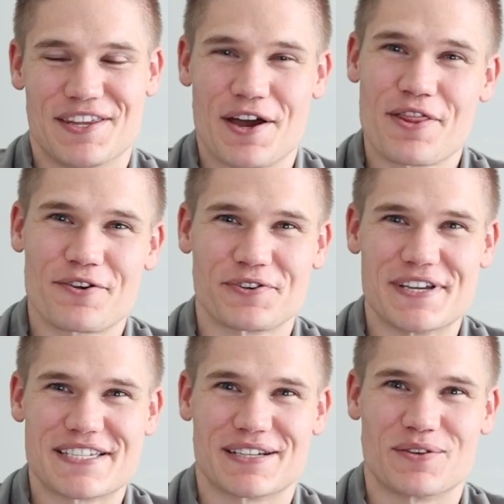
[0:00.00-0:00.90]
The other
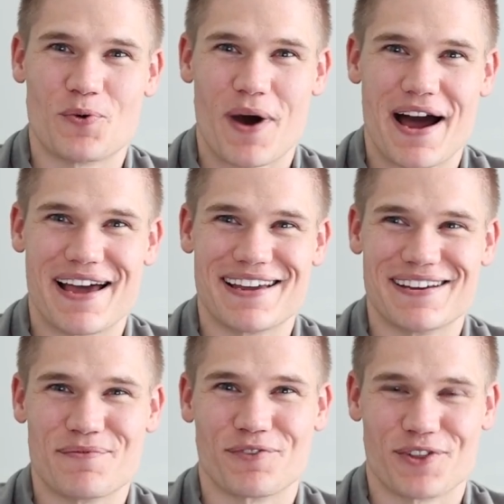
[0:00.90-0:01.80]
reason
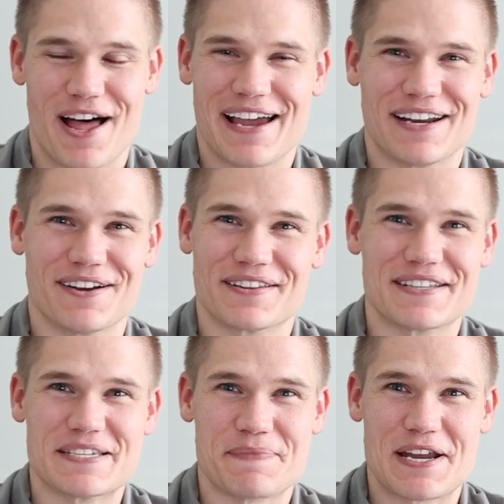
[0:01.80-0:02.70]
why relying on
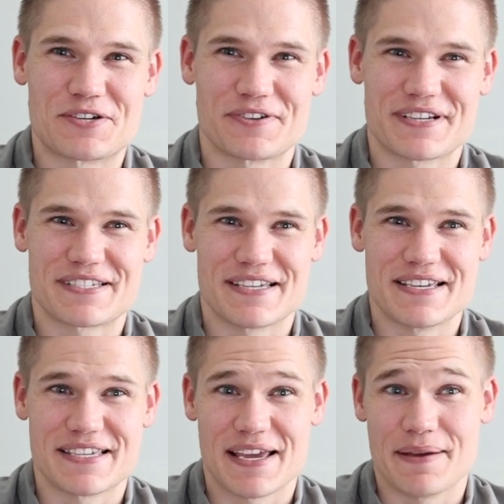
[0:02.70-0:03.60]
these metrics
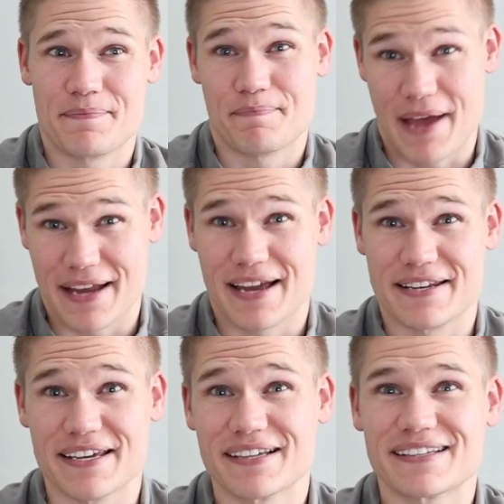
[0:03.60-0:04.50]
is a bad
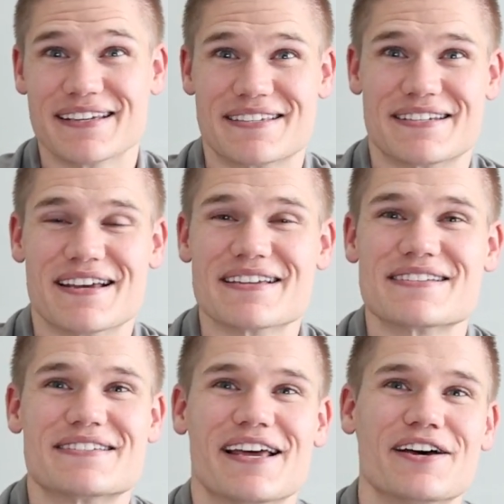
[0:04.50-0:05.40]
idea is it
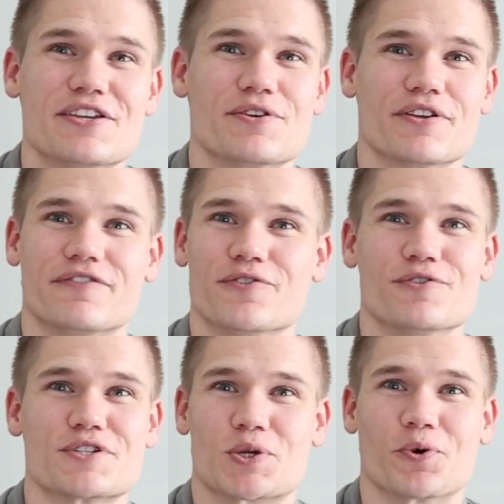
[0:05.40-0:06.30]
doesn't tell you the
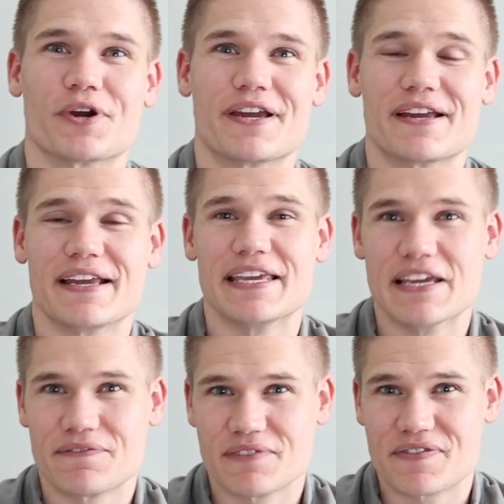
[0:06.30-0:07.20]
full story.
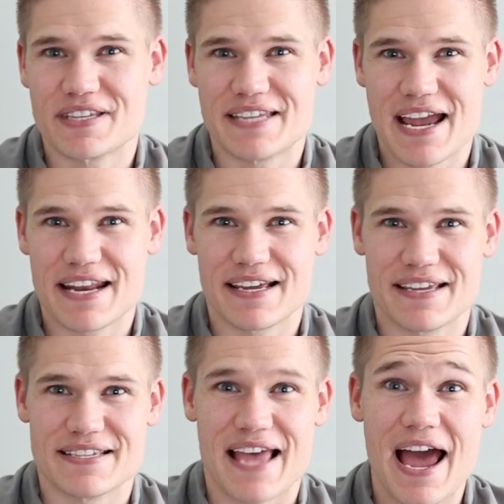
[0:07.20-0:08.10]
Even if the data
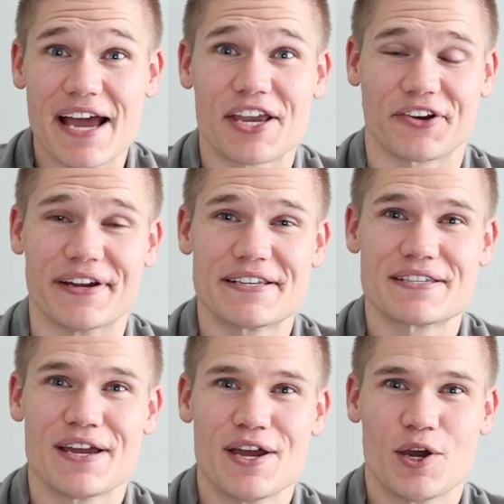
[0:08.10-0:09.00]
is
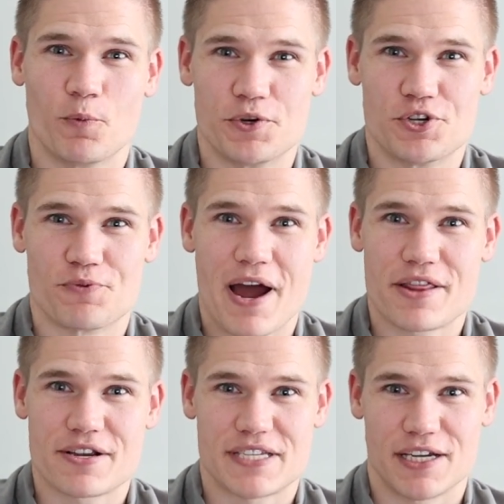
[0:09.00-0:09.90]
accurate, would you
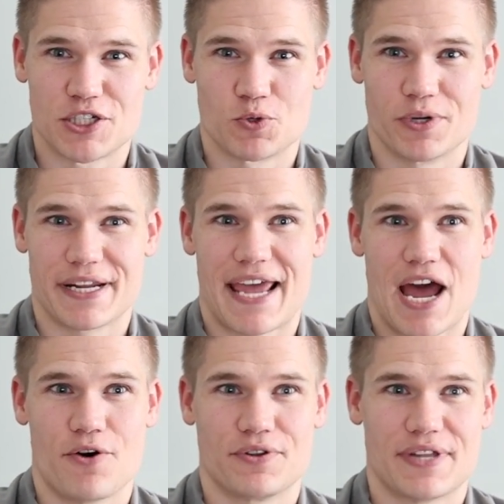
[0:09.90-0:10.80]
rather sell to an
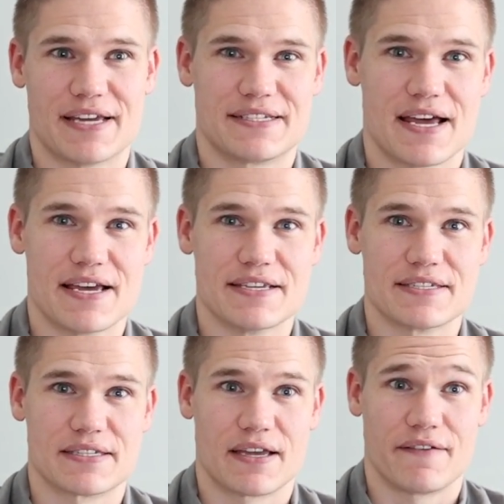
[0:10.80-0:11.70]
account that
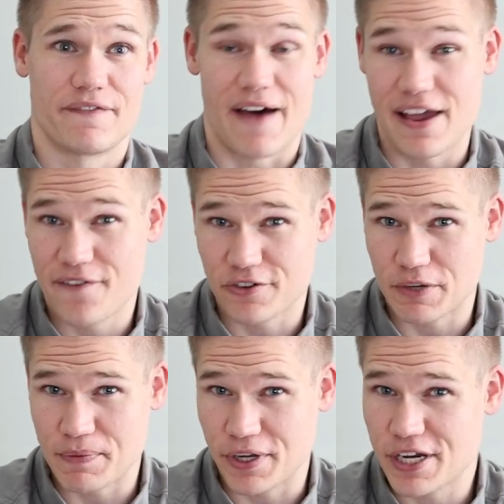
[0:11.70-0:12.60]
does
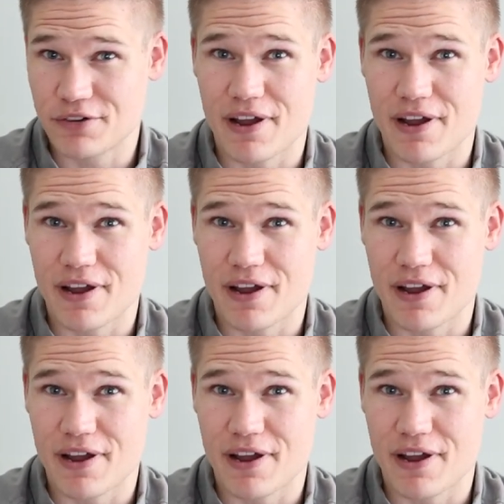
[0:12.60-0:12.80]
500 million in